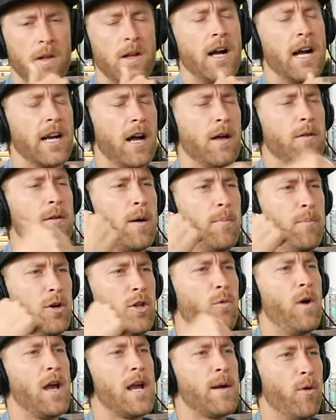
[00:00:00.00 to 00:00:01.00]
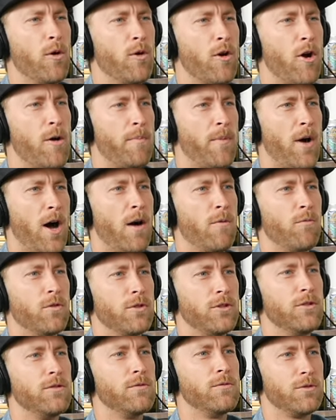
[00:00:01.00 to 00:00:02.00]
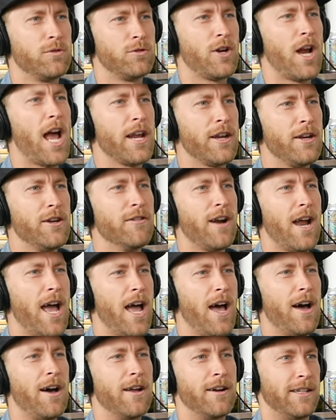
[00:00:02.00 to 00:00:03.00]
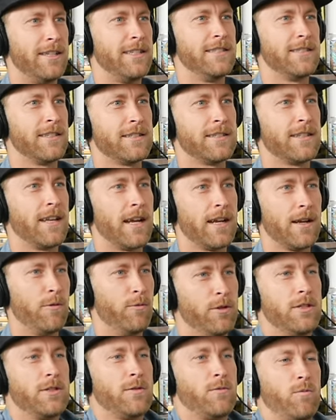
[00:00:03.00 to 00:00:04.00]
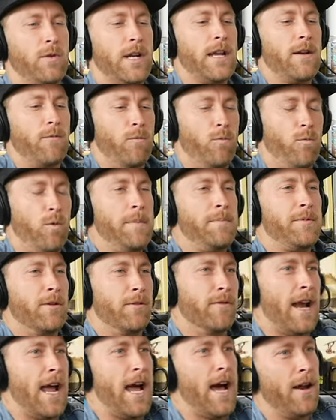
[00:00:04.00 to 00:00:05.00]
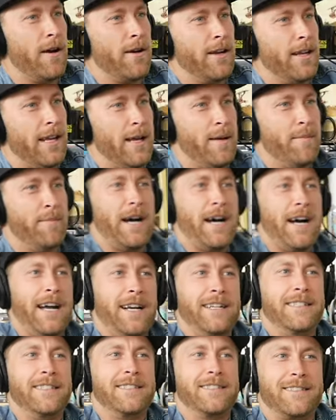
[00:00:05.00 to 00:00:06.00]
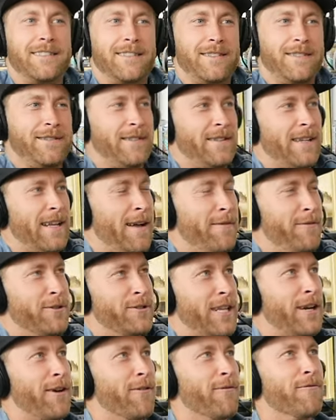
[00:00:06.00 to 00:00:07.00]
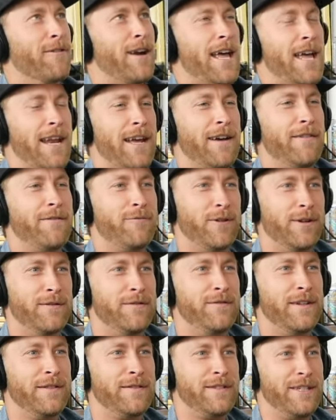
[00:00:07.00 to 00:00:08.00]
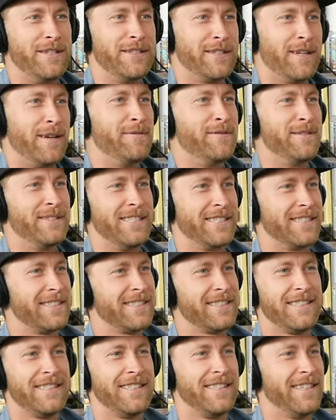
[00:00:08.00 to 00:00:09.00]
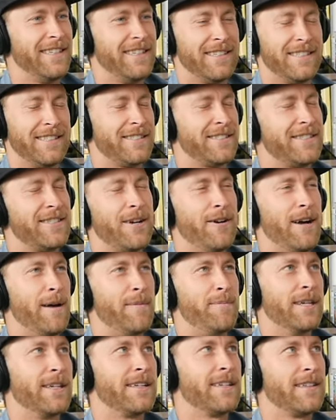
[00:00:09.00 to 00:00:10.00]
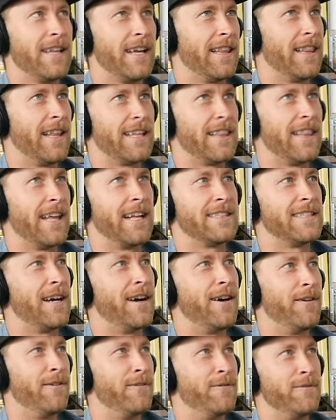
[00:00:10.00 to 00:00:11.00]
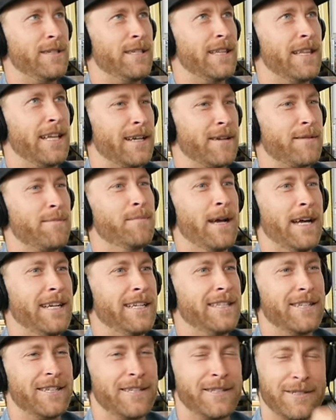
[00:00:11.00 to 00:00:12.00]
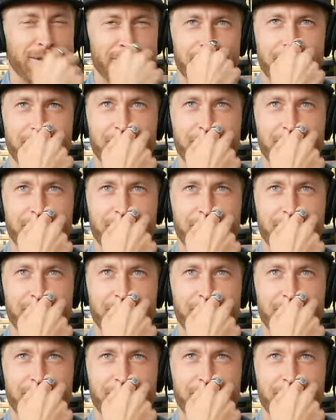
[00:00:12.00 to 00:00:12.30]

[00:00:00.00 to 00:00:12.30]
I got, I'll put a wakeboard rope on. We'll do, we'll drag you around. And he's just like, we're just getting whipped around behind his, I mean, it was like a red F one fifty or something. Just so epic that like, that's how we like met each other.